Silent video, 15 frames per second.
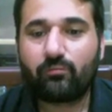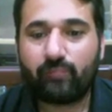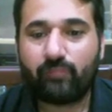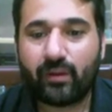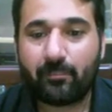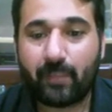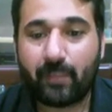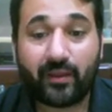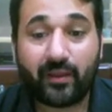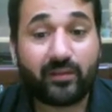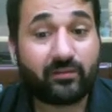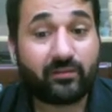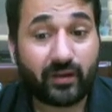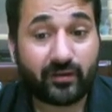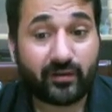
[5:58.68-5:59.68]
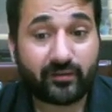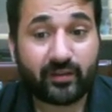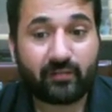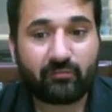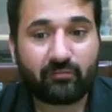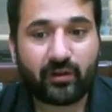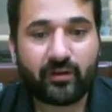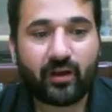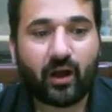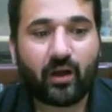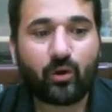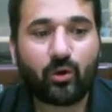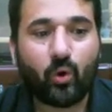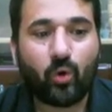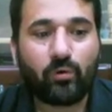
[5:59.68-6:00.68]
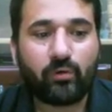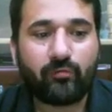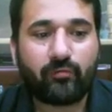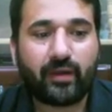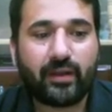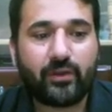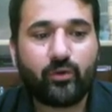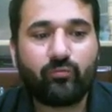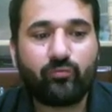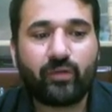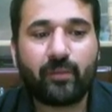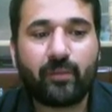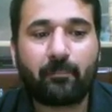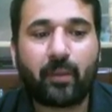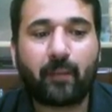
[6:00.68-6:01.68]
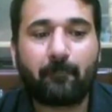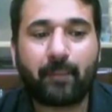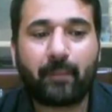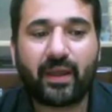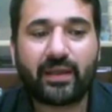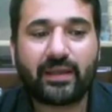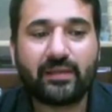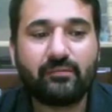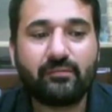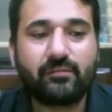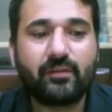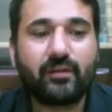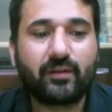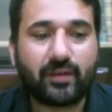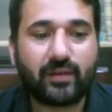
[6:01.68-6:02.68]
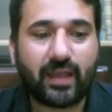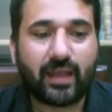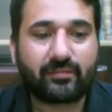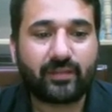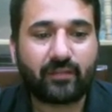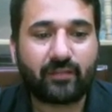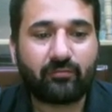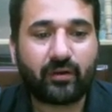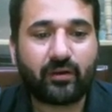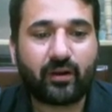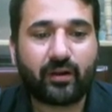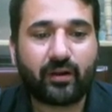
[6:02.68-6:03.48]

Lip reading: when PEG is greater than 1 or overvalued when PEG is less than 1